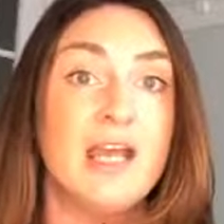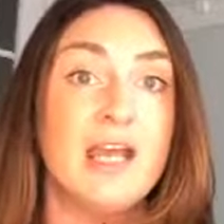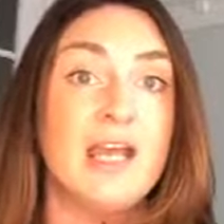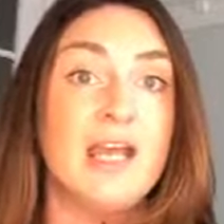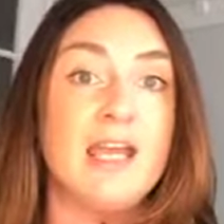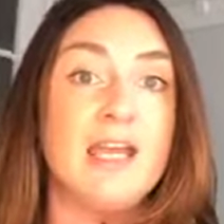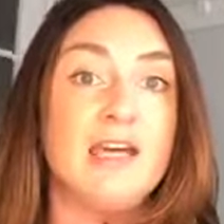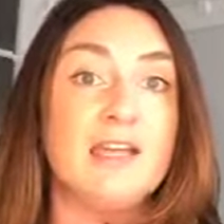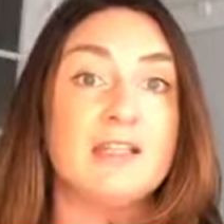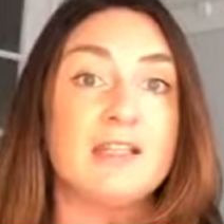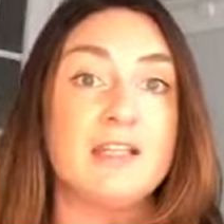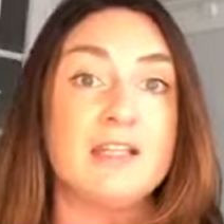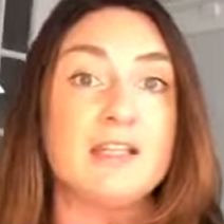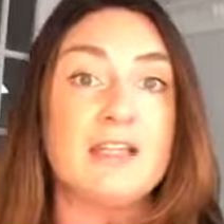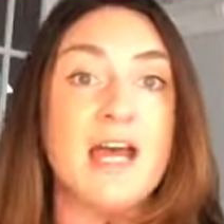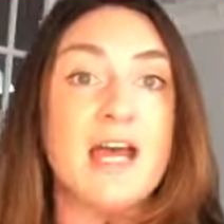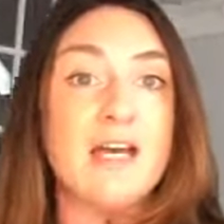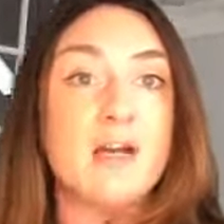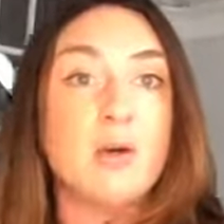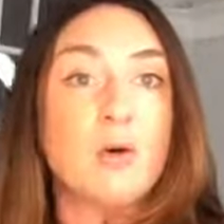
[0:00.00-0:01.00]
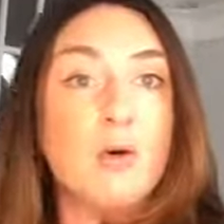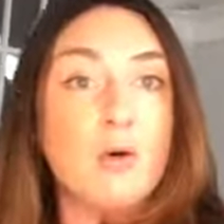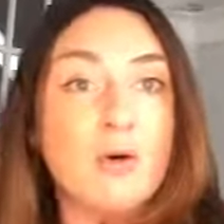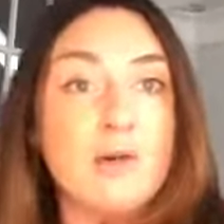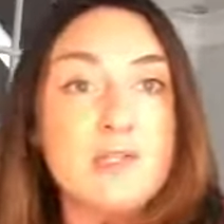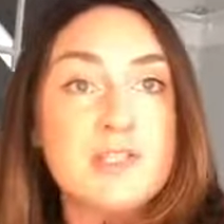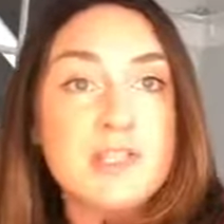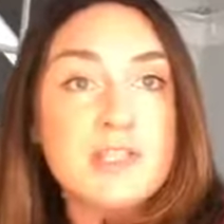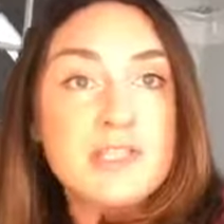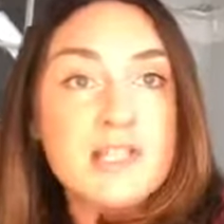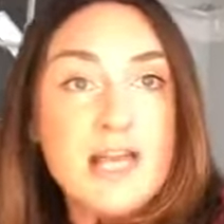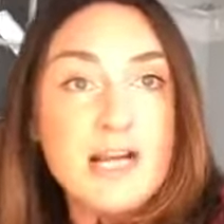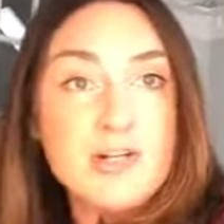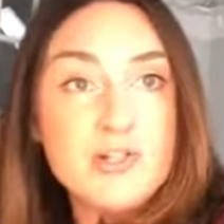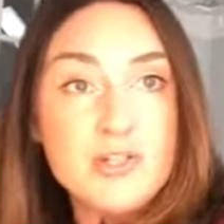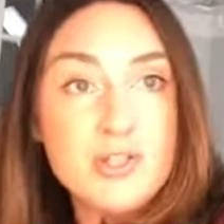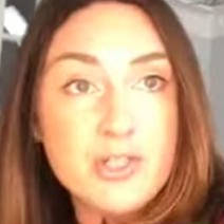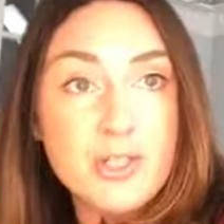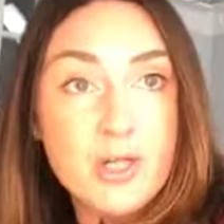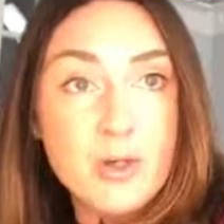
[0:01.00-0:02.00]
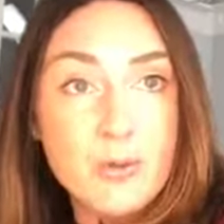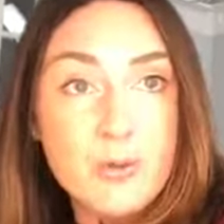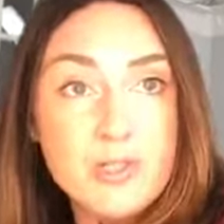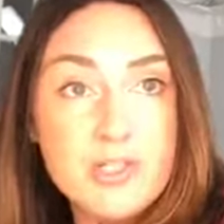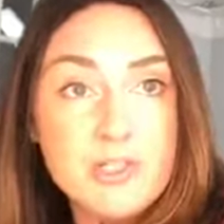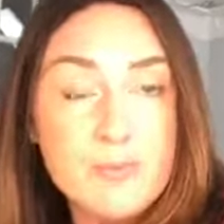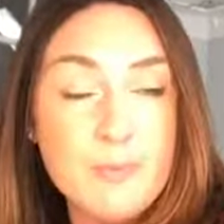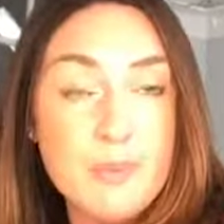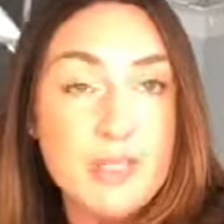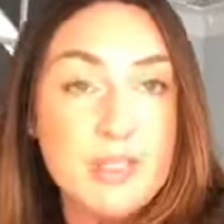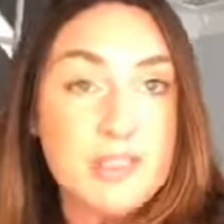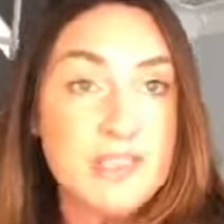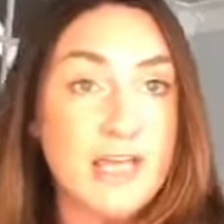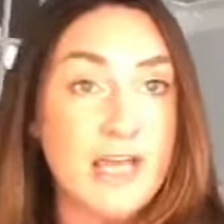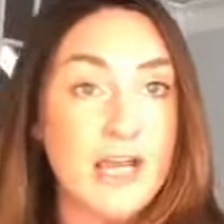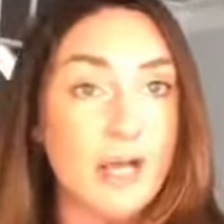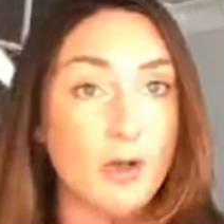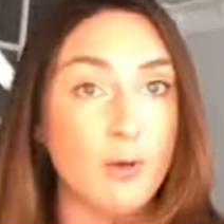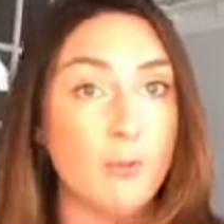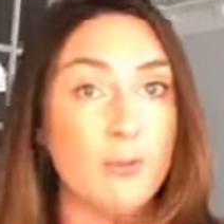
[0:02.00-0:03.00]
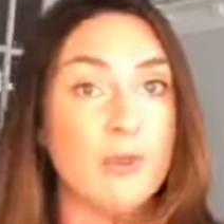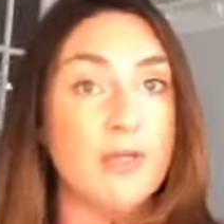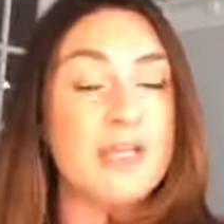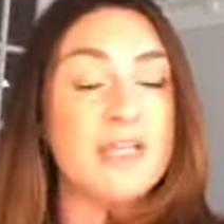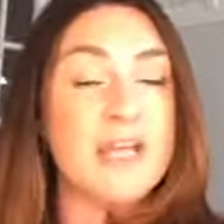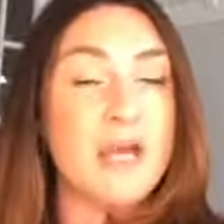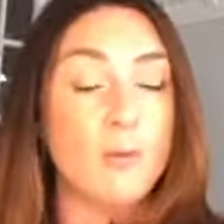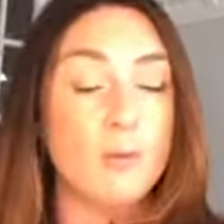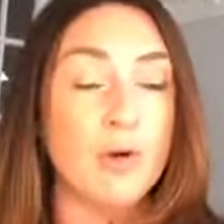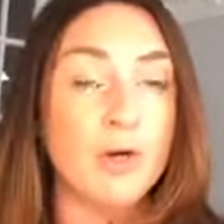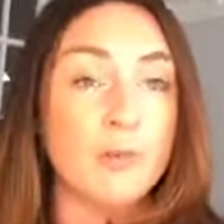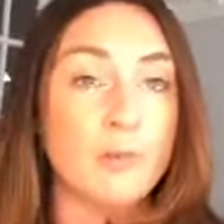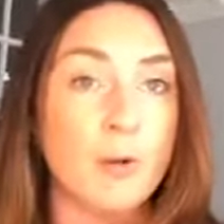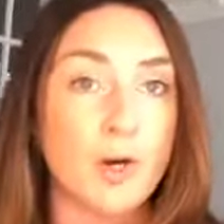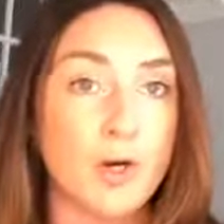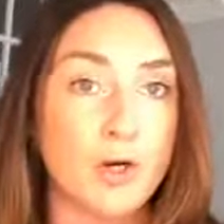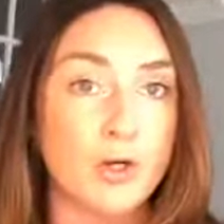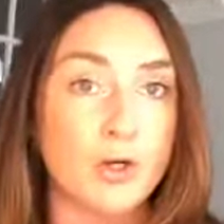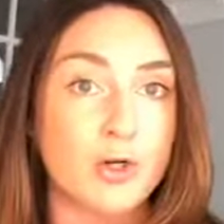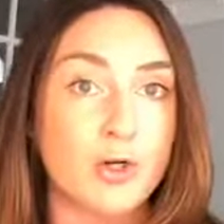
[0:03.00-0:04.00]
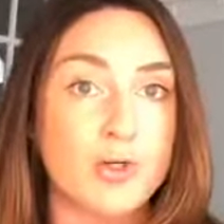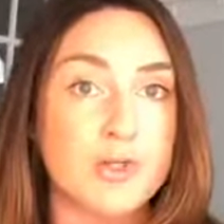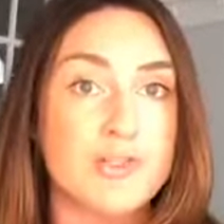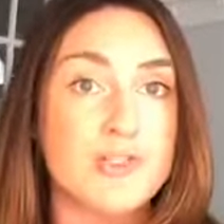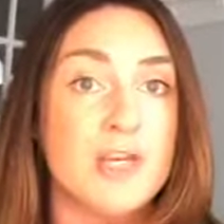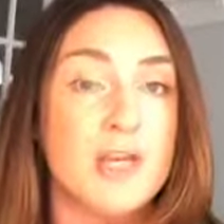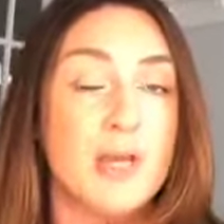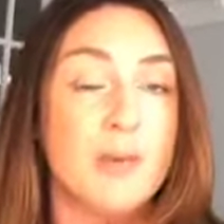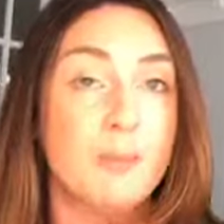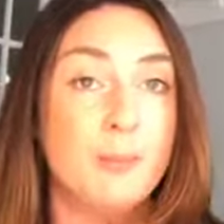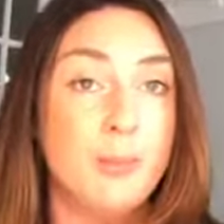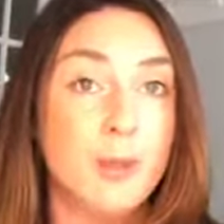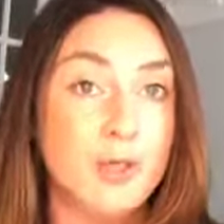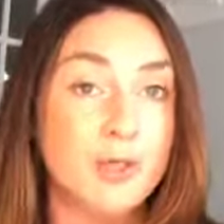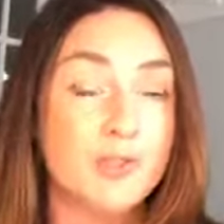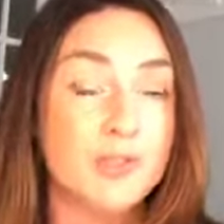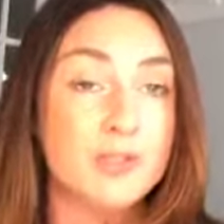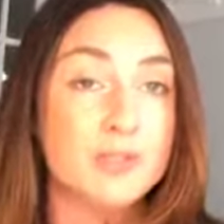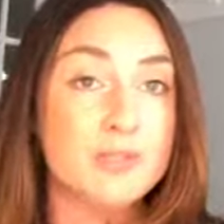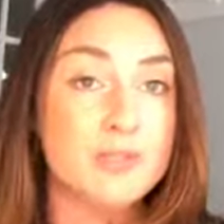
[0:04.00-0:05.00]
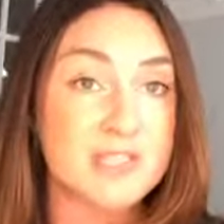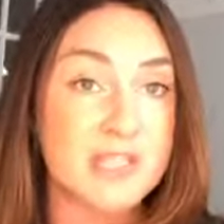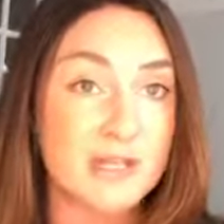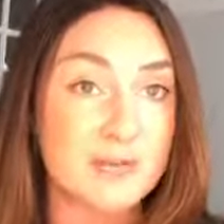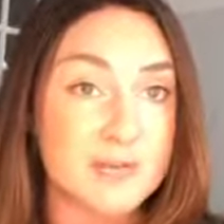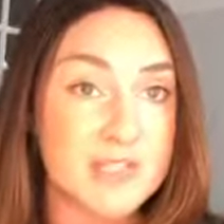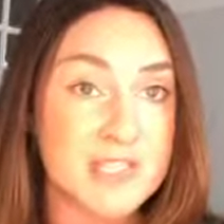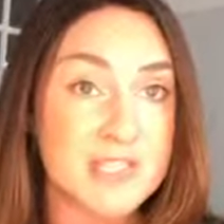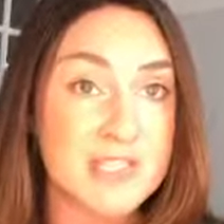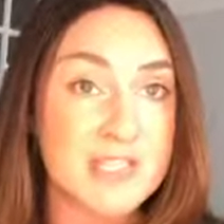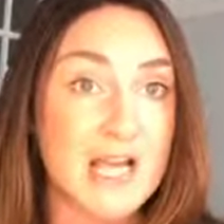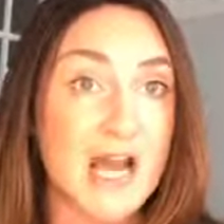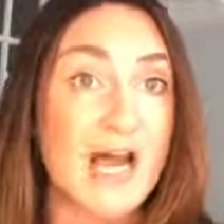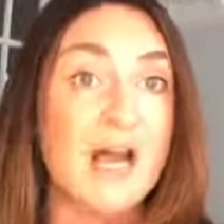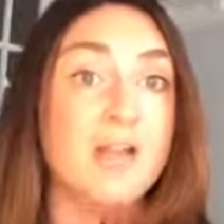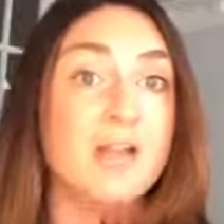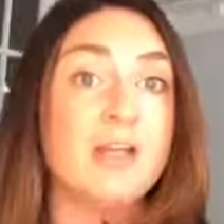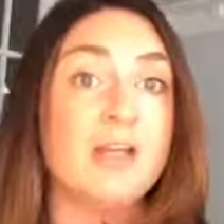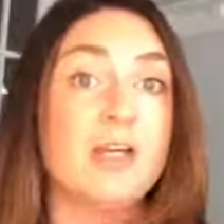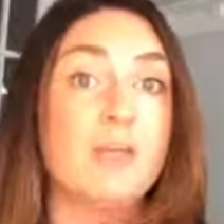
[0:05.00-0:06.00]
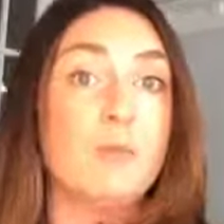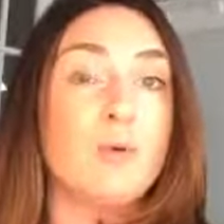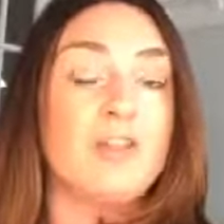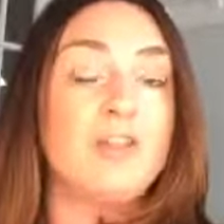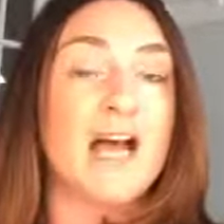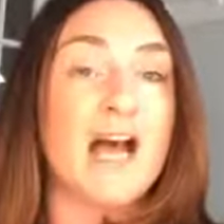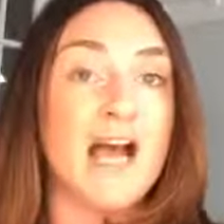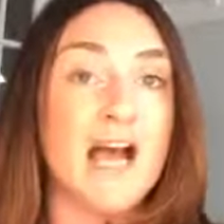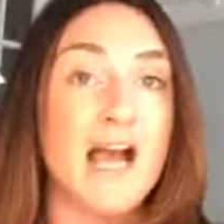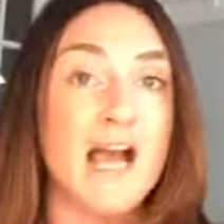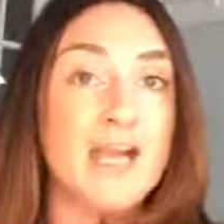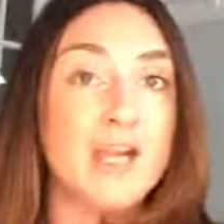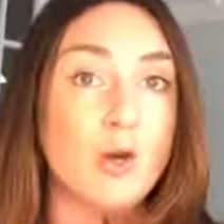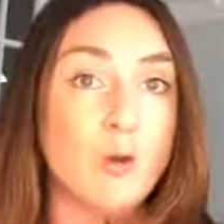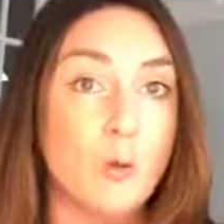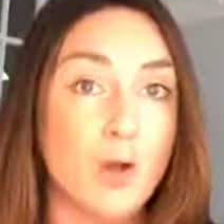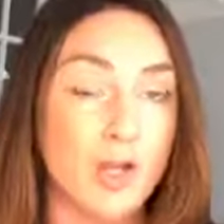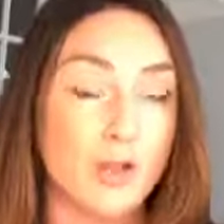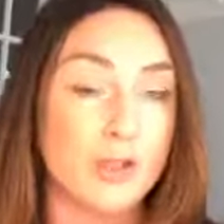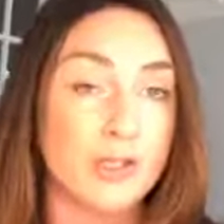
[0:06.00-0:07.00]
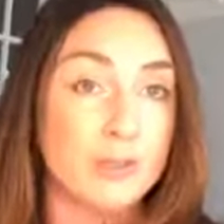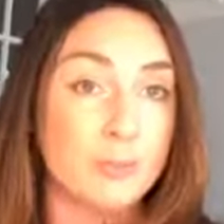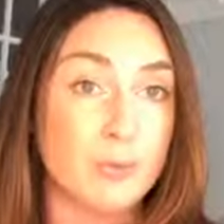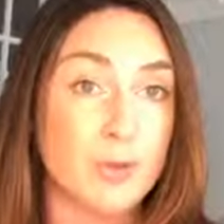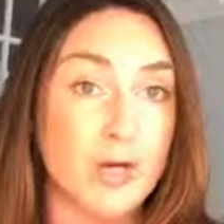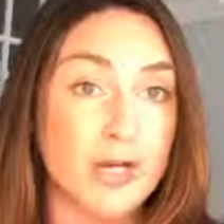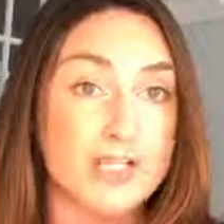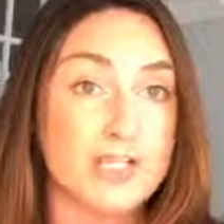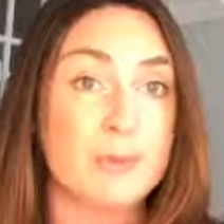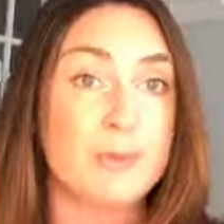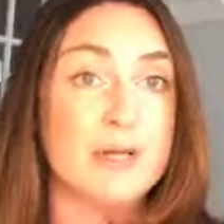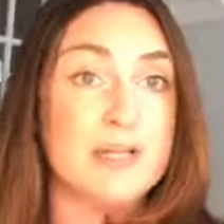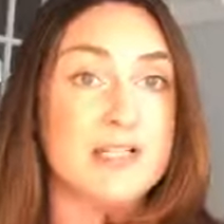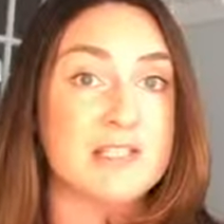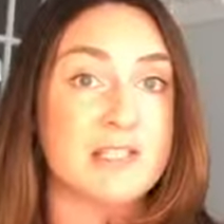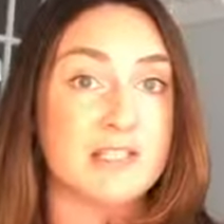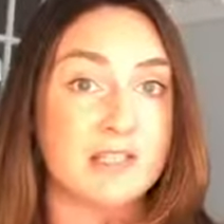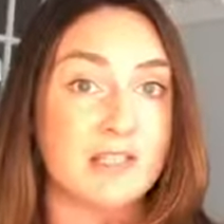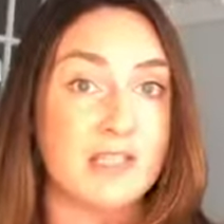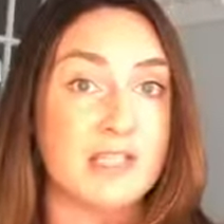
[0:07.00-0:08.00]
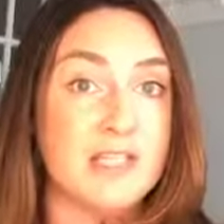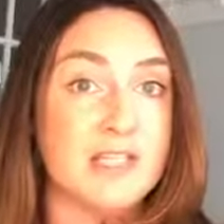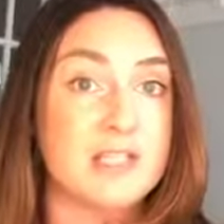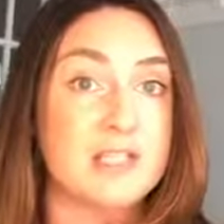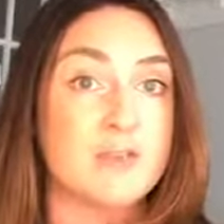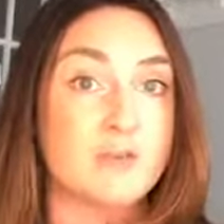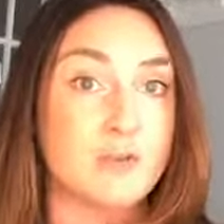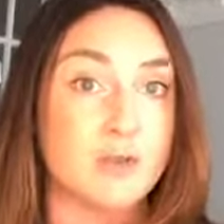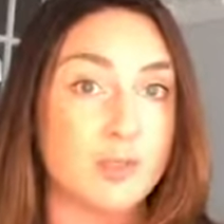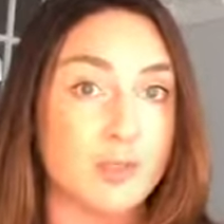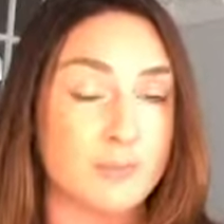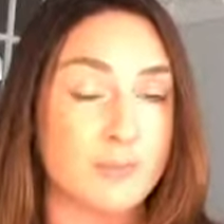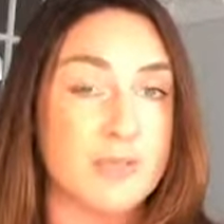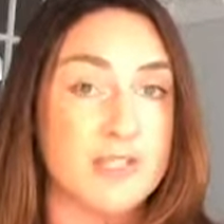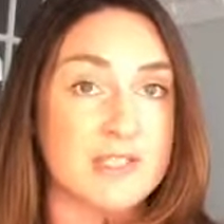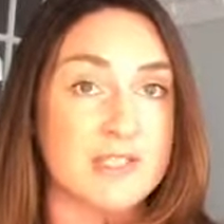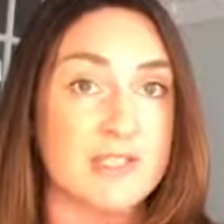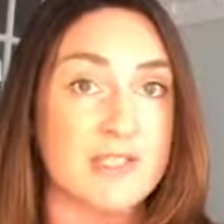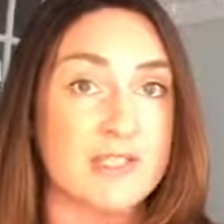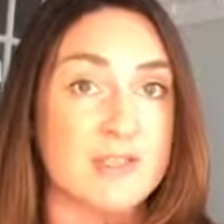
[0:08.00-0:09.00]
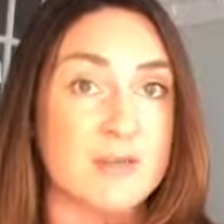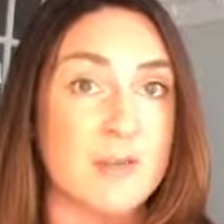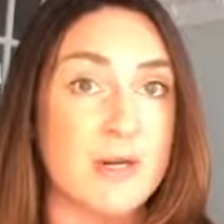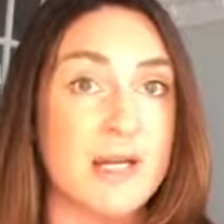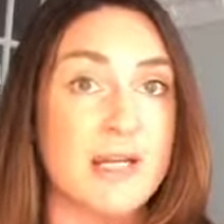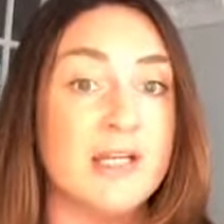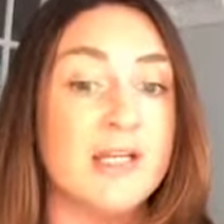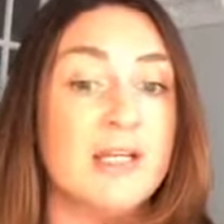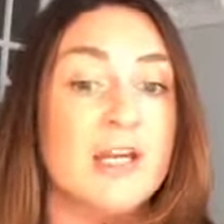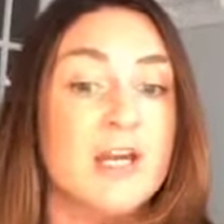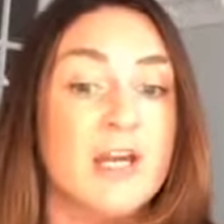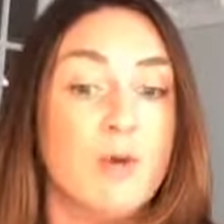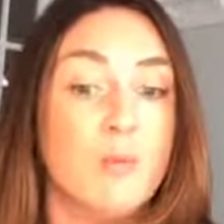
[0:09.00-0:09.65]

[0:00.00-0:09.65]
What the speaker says: And that course is actually going to be to help network marketers book themselves solid with high quality prospects and leads for their business, right?